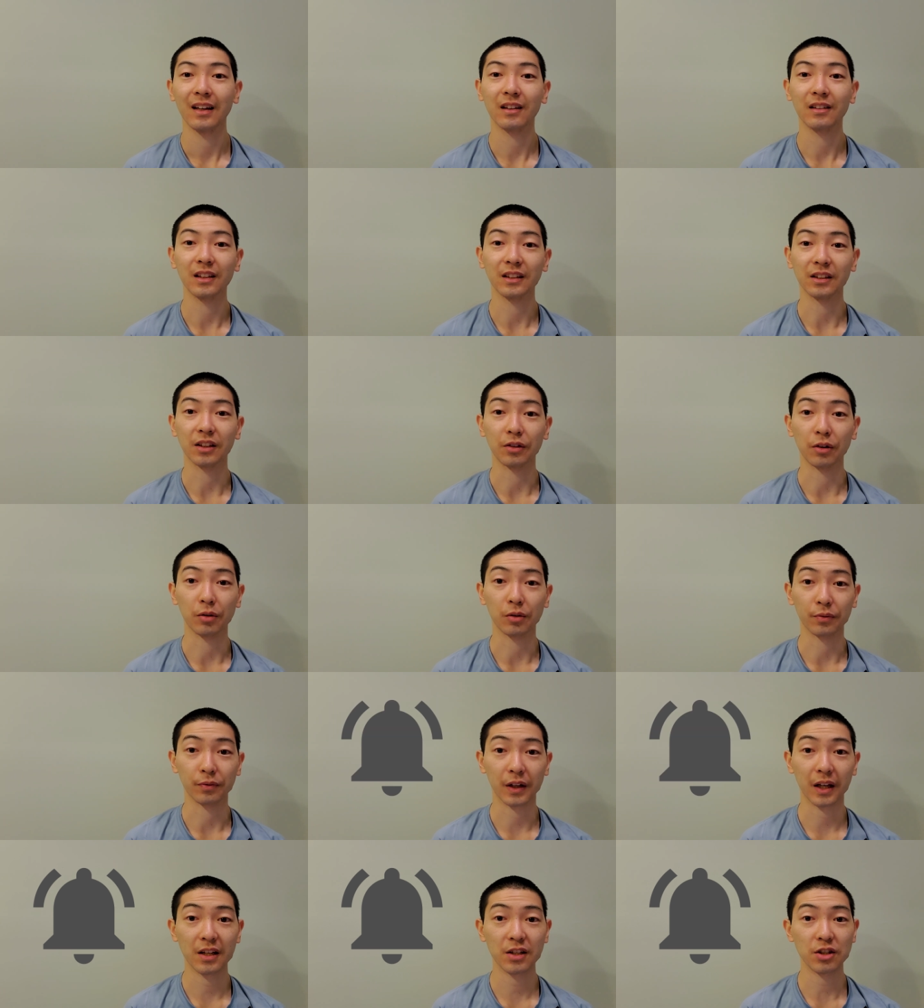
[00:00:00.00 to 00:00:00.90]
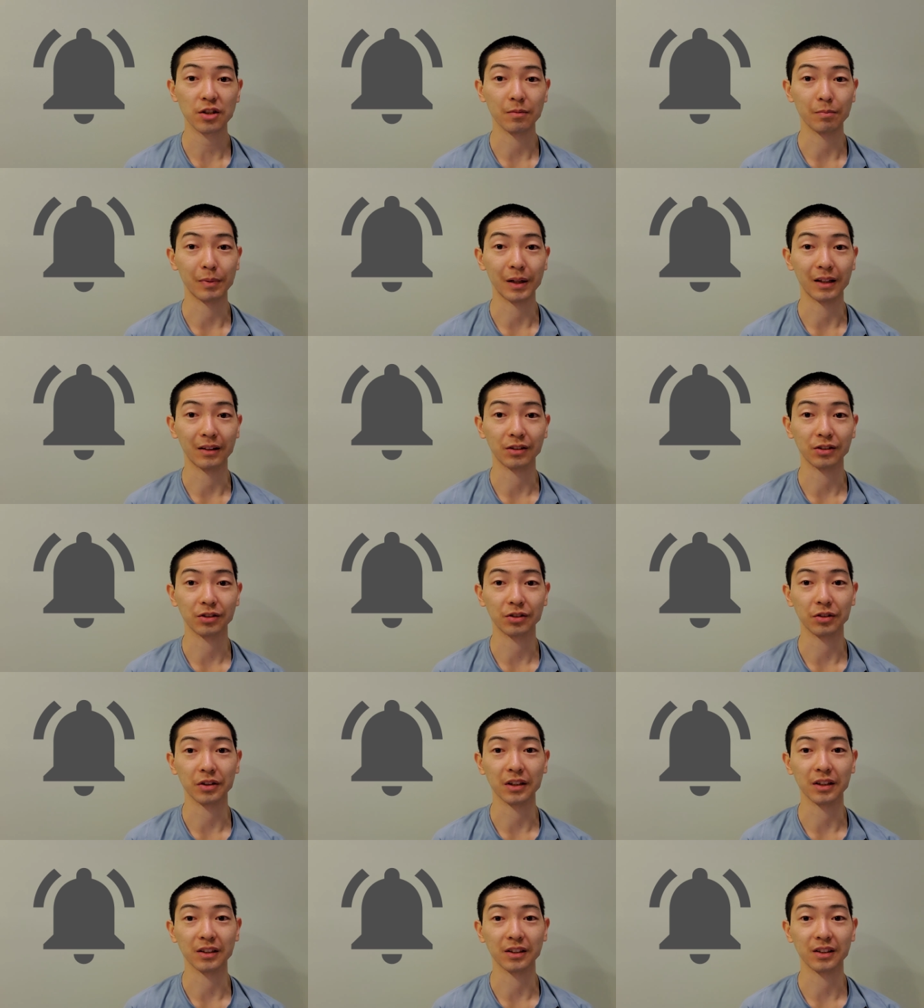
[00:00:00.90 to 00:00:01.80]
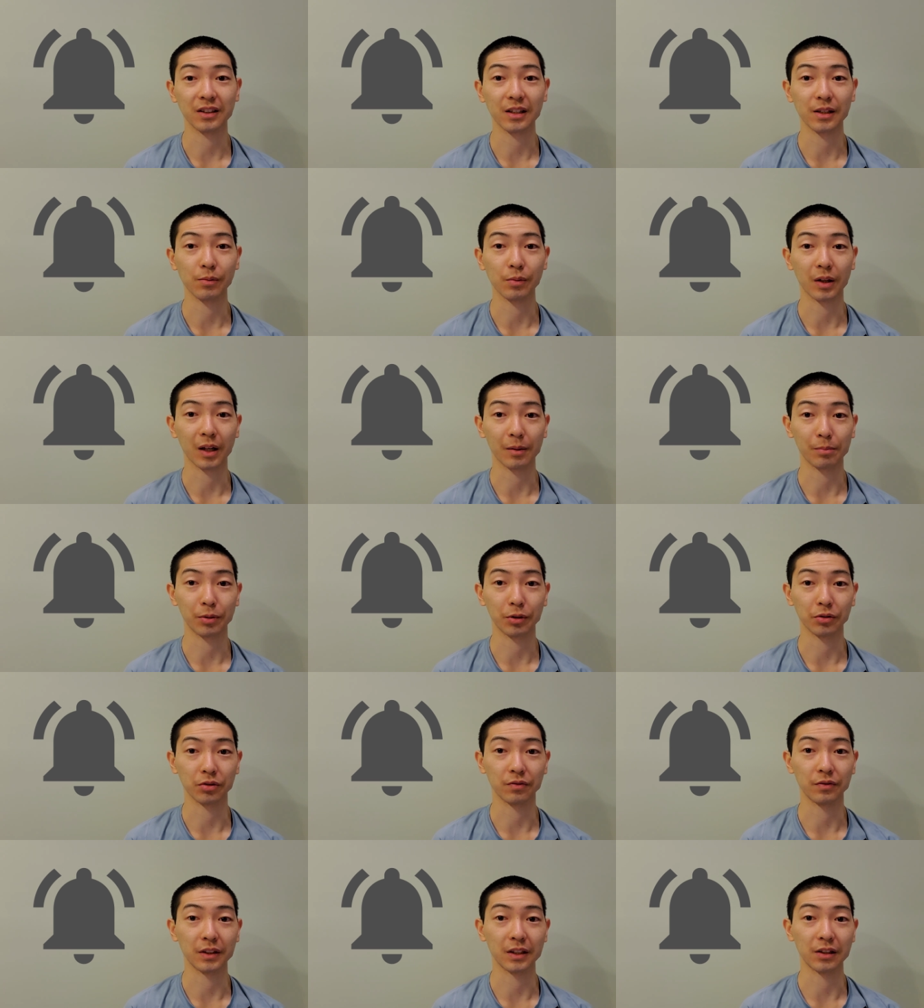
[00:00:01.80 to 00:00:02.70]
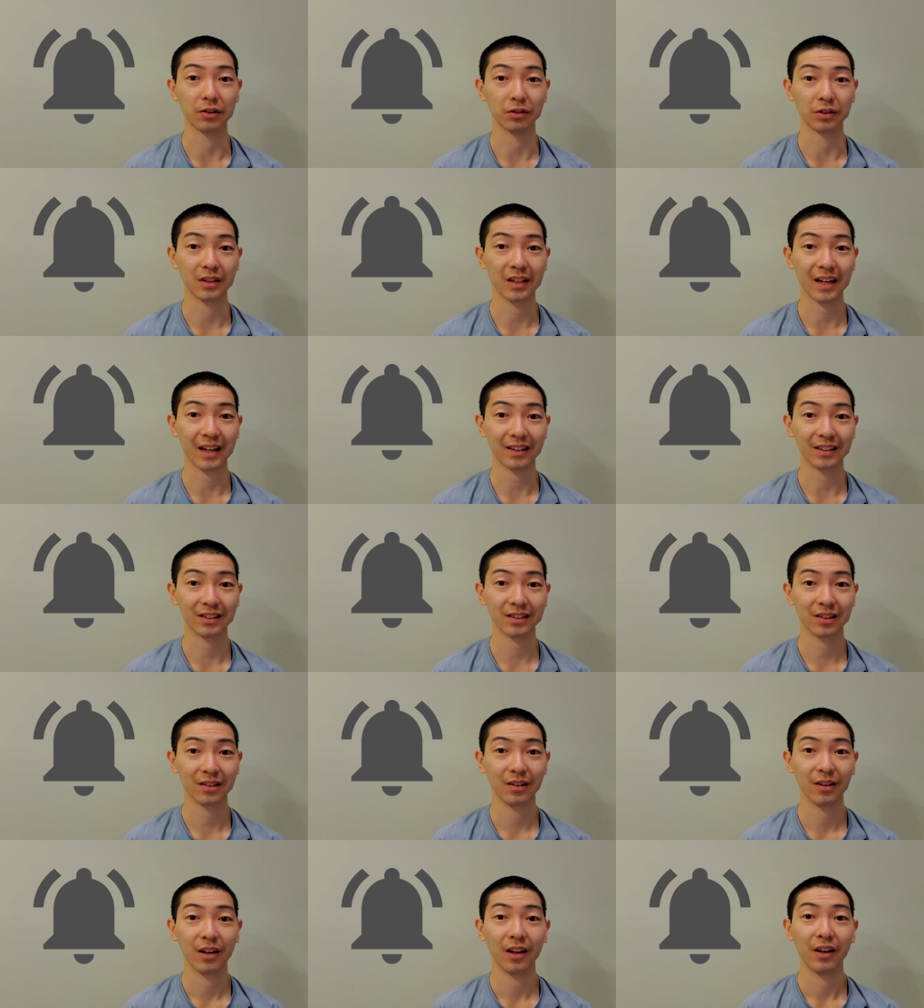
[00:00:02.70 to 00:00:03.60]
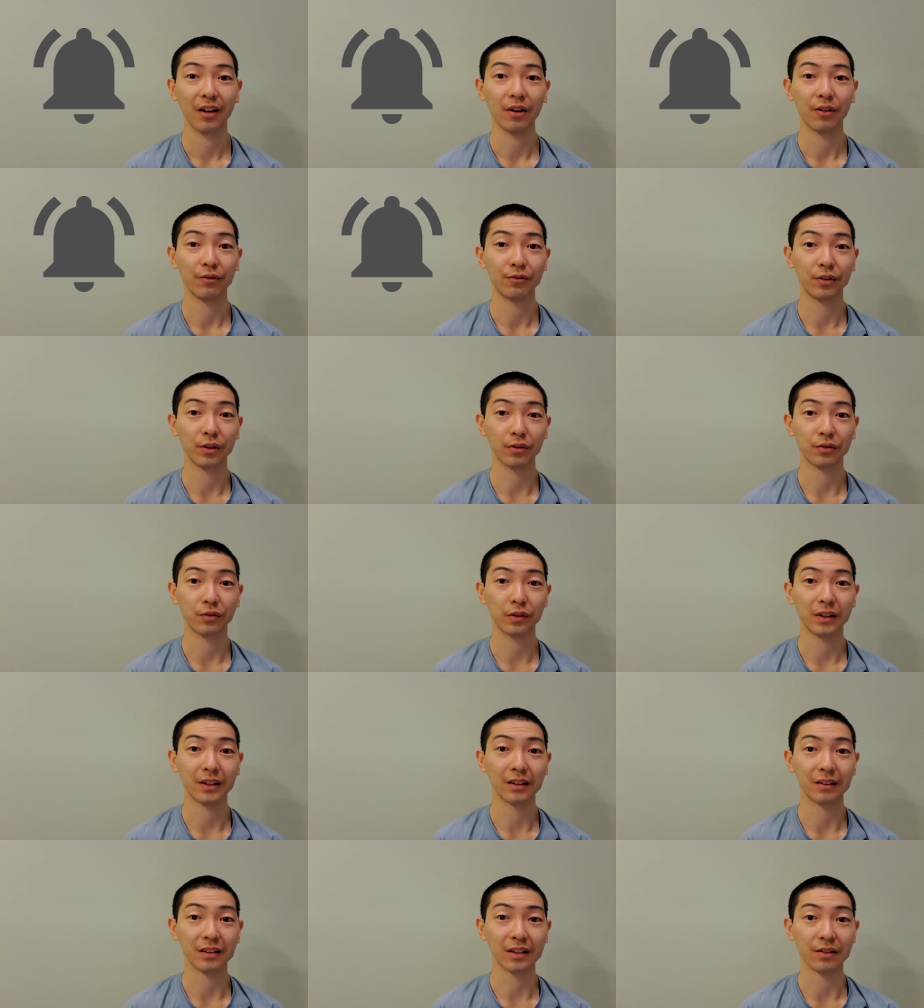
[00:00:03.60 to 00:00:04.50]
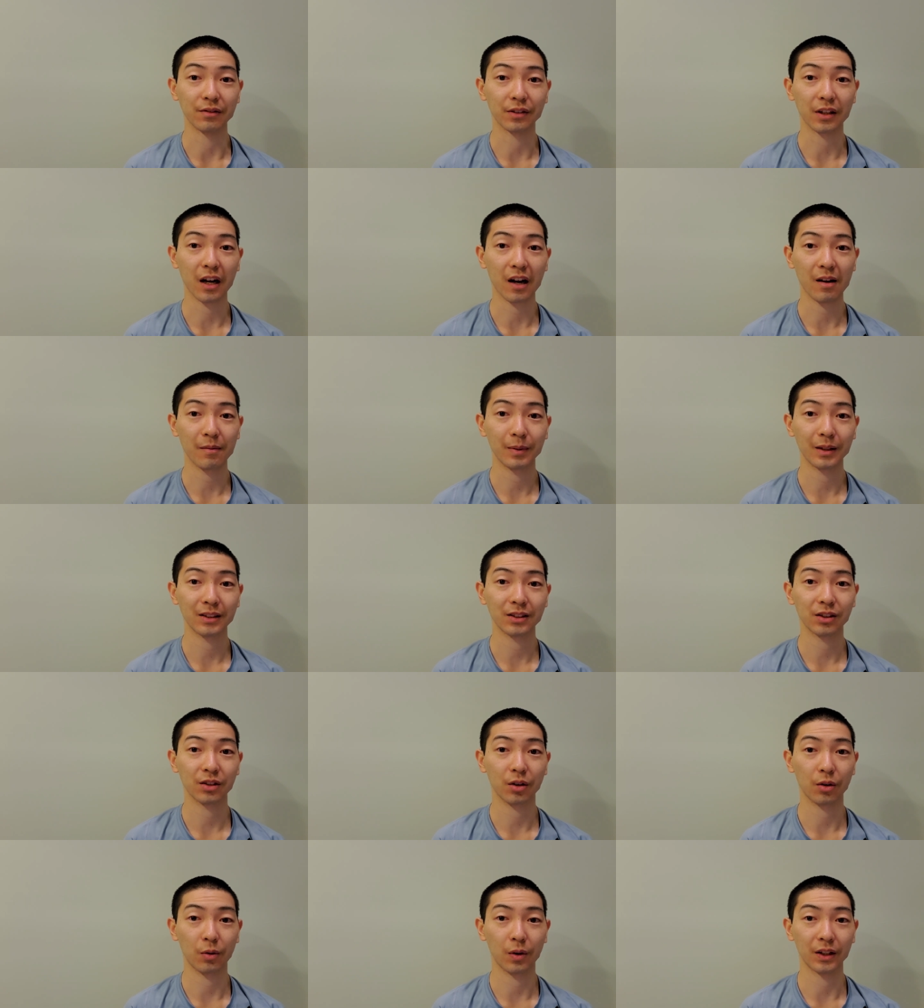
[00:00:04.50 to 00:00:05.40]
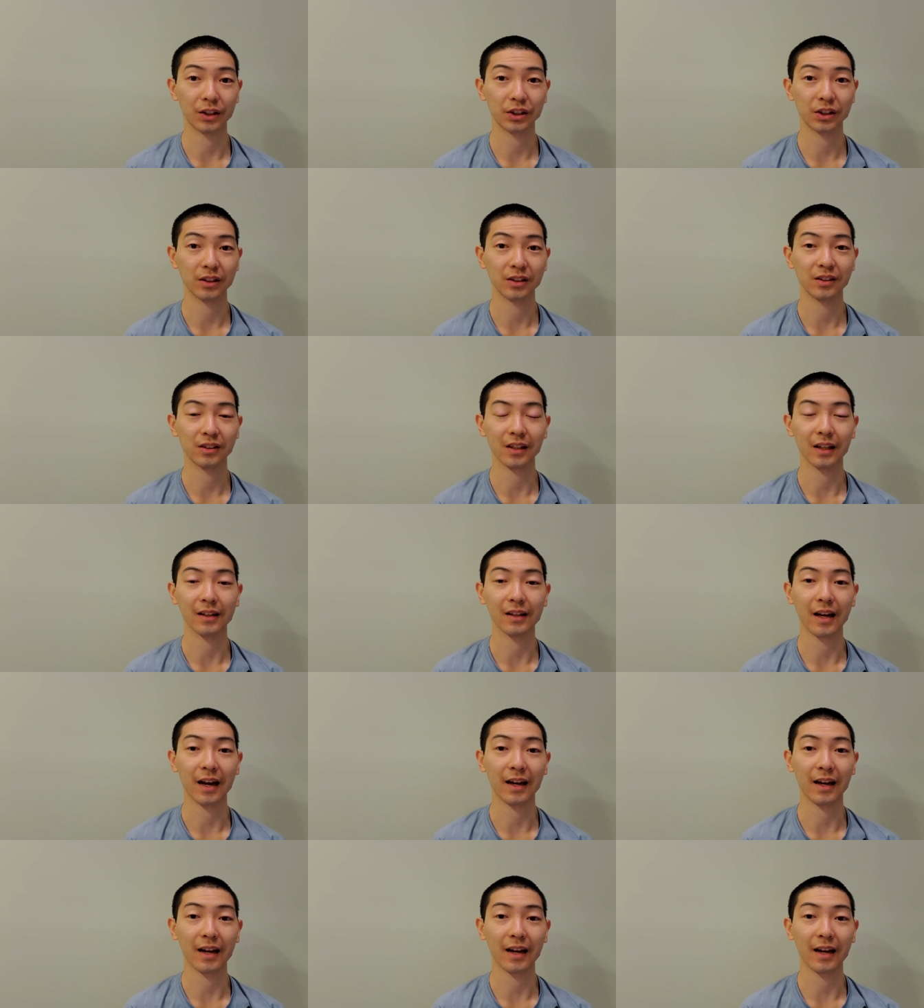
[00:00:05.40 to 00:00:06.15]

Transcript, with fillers: Click the notification bell so you can see when I post videos next. Feel free to leave comments, questions, and